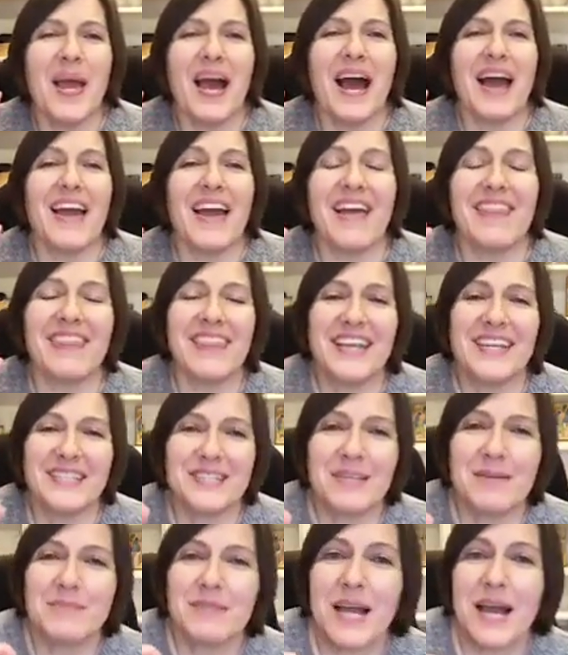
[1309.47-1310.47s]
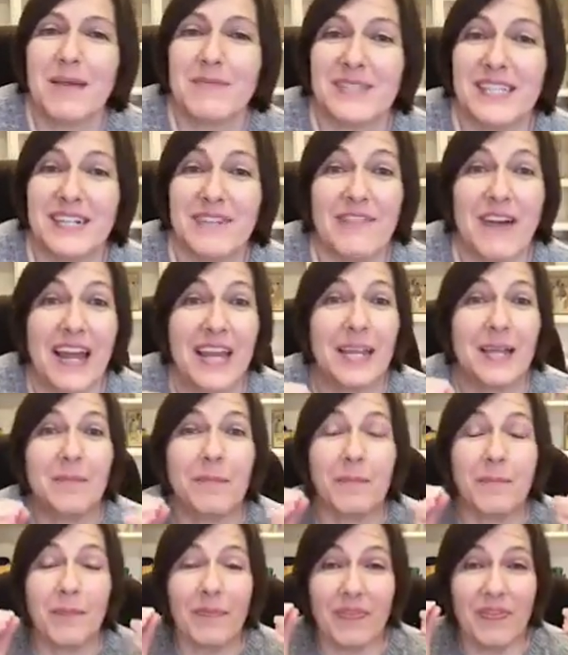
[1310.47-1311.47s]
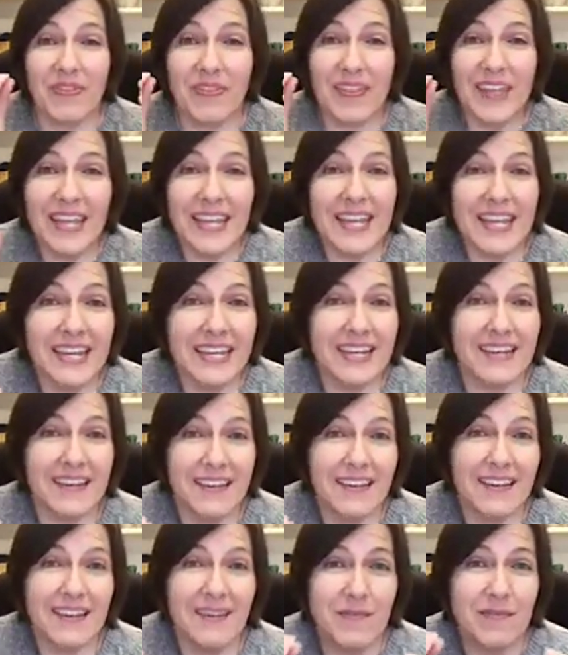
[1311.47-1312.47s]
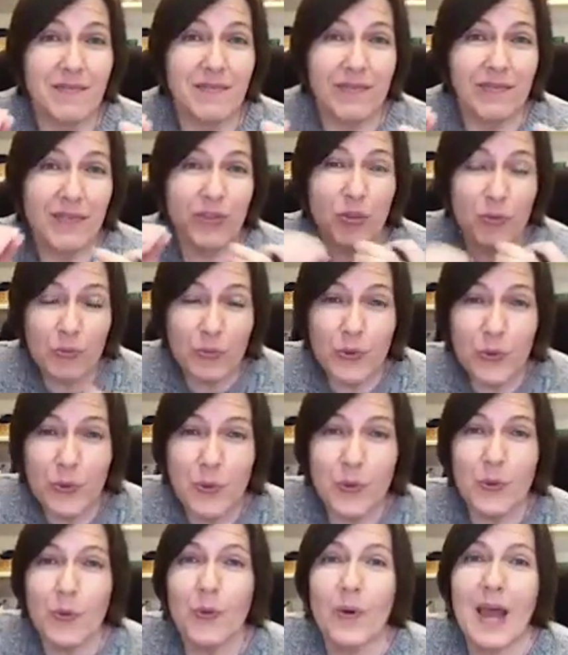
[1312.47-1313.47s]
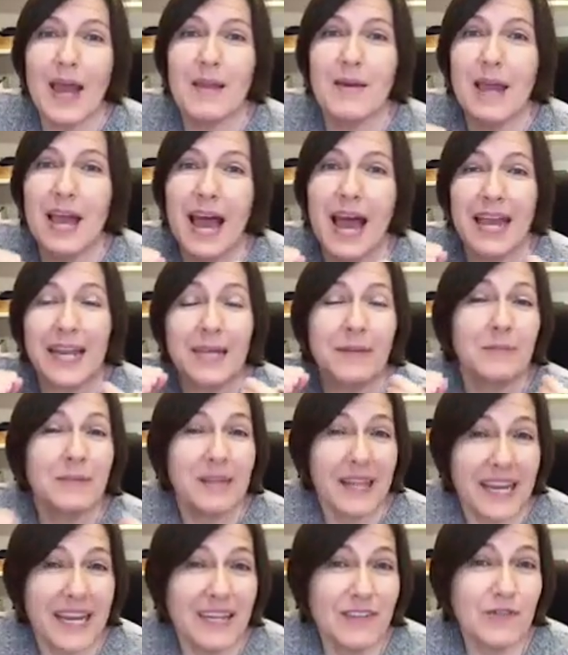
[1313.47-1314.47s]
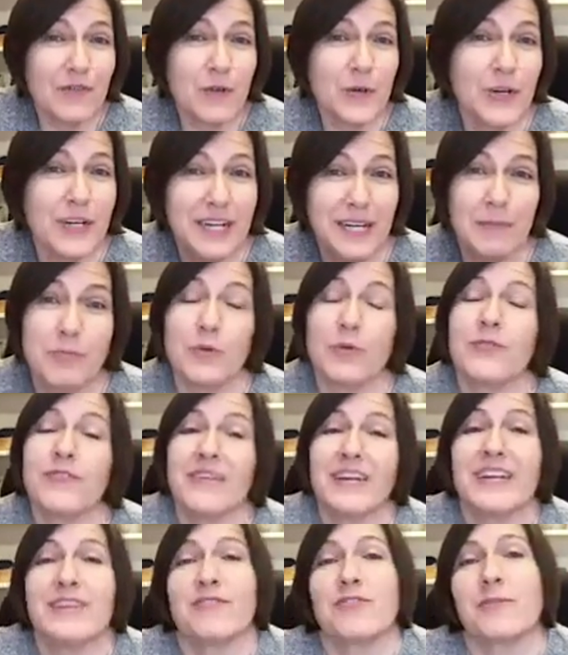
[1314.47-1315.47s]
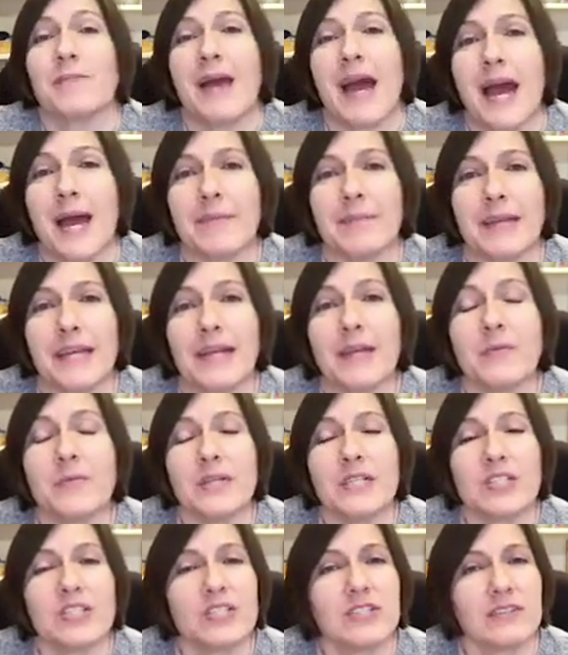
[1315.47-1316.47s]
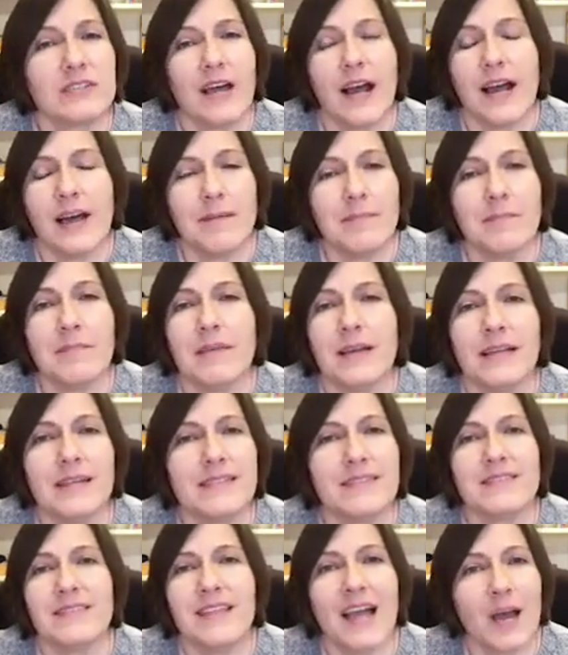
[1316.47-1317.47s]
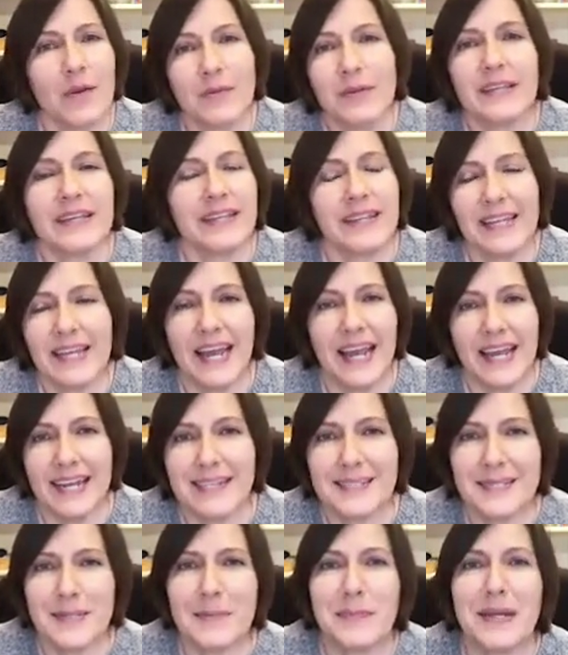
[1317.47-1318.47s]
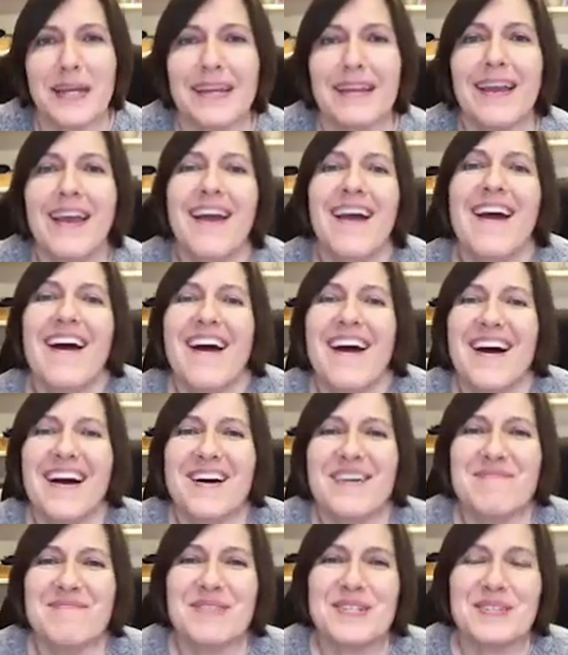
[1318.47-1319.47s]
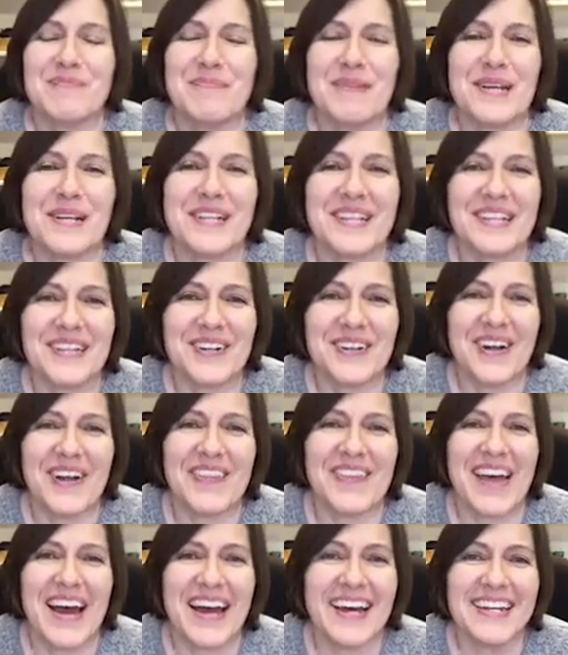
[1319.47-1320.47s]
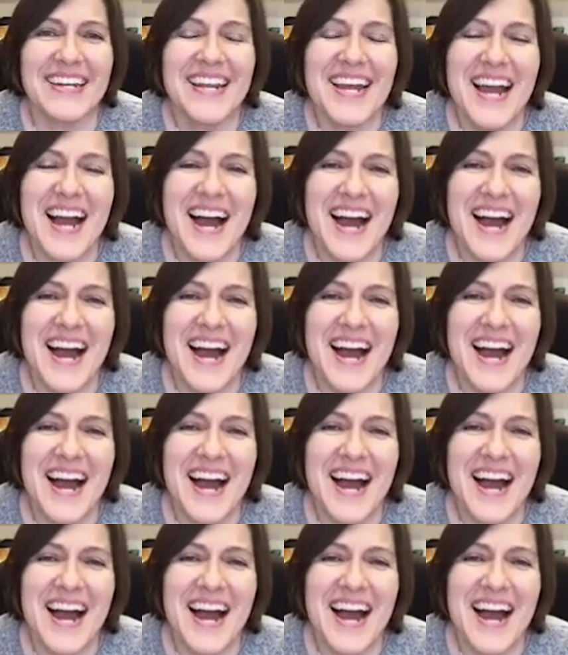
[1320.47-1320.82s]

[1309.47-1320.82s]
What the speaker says: I think sometimes that if I can think it through and I can plan for it and prevent it from happening, which is not really the case. Let me just be clear on that.